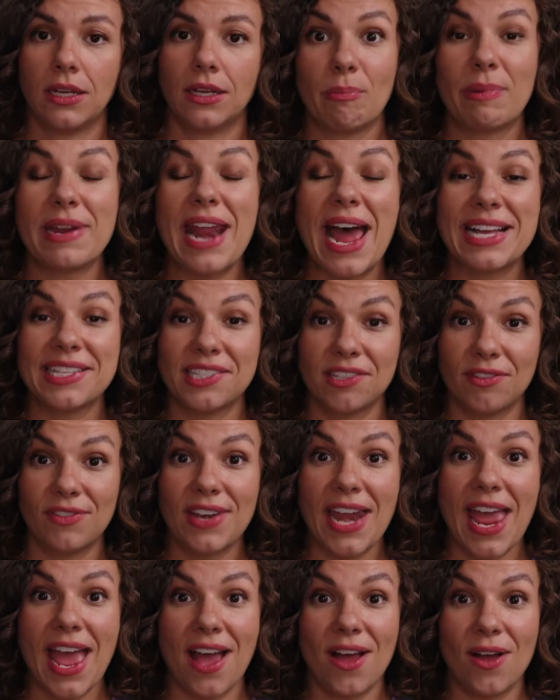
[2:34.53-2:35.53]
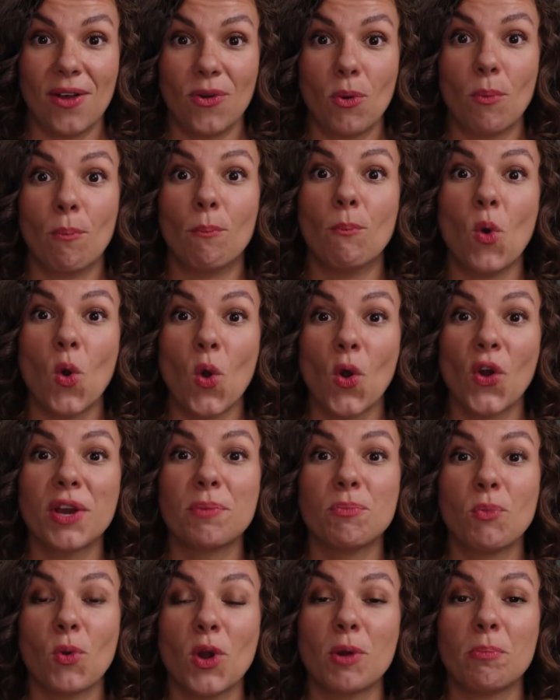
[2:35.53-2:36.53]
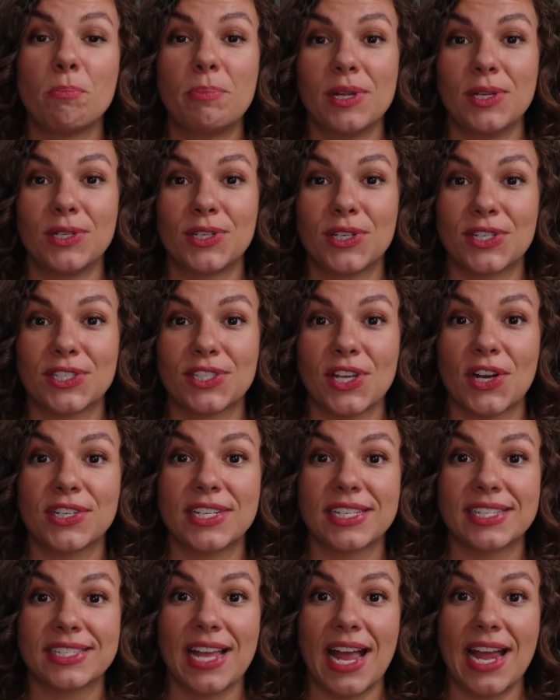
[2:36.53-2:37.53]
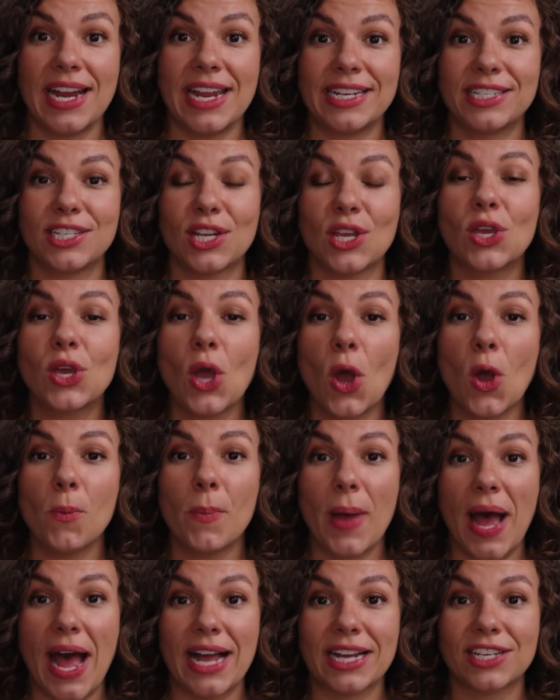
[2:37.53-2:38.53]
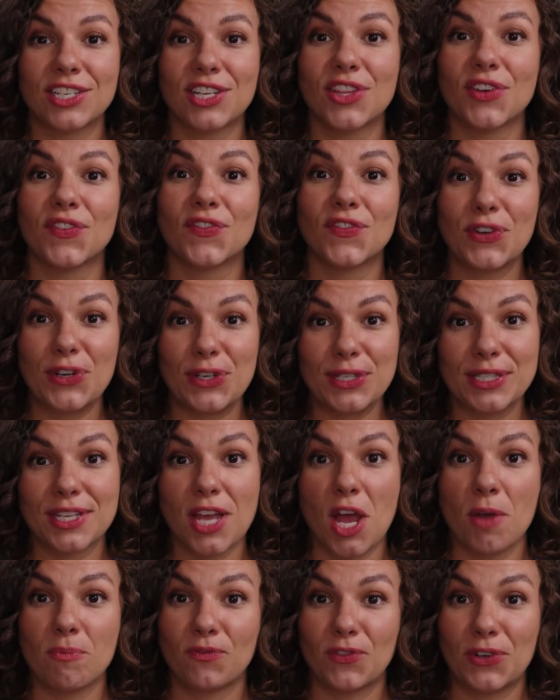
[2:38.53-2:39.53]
But as of now, more and more builders are deciding to go back to the first come,